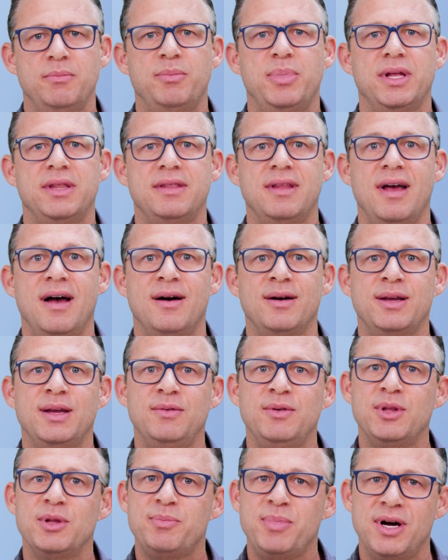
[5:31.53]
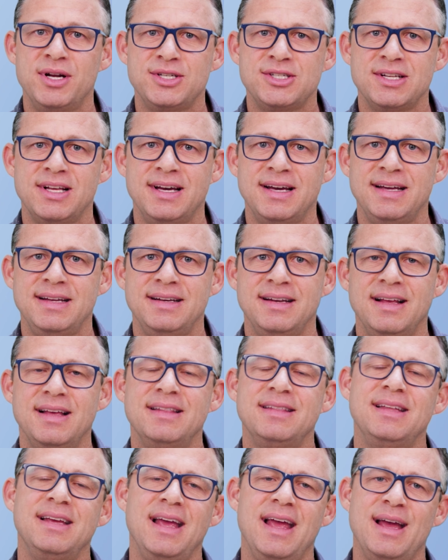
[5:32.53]
But I'll give you the punchline.
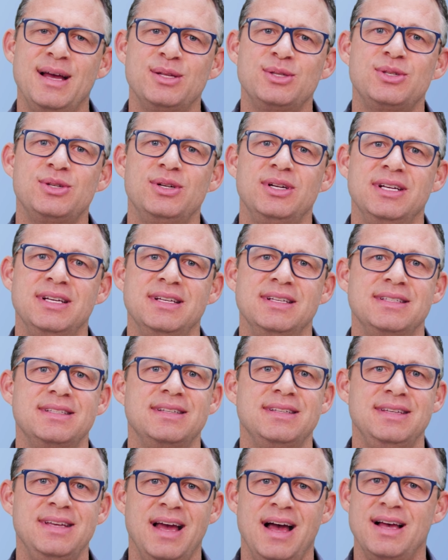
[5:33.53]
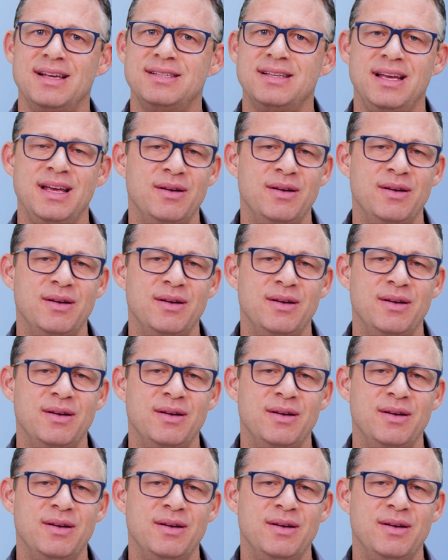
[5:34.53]
The answer is yes.